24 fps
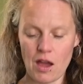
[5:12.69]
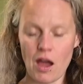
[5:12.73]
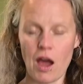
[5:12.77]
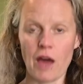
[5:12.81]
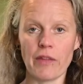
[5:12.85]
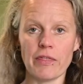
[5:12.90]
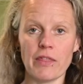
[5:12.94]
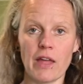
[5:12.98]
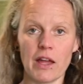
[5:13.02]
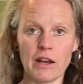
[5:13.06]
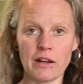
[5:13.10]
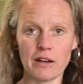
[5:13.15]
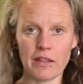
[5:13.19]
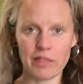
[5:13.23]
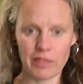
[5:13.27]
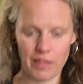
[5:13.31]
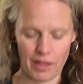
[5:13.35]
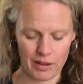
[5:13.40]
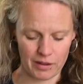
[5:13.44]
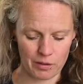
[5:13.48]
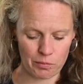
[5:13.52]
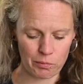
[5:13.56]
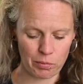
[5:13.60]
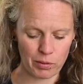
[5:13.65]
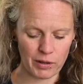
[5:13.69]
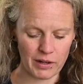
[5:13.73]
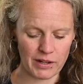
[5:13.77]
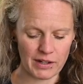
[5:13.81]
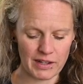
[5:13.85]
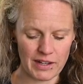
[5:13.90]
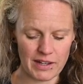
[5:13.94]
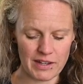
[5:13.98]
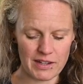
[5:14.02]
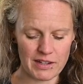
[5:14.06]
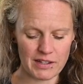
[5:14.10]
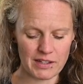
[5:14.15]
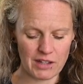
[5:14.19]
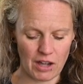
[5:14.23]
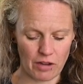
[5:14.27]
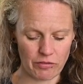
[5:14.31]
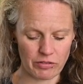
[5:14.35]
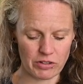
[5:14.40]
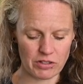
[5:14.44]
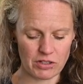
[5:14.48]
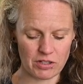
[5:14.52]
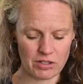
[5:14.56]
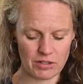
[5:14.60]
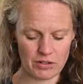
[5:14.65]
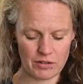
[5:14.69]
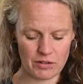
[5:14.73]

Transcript: and then they're completely covered.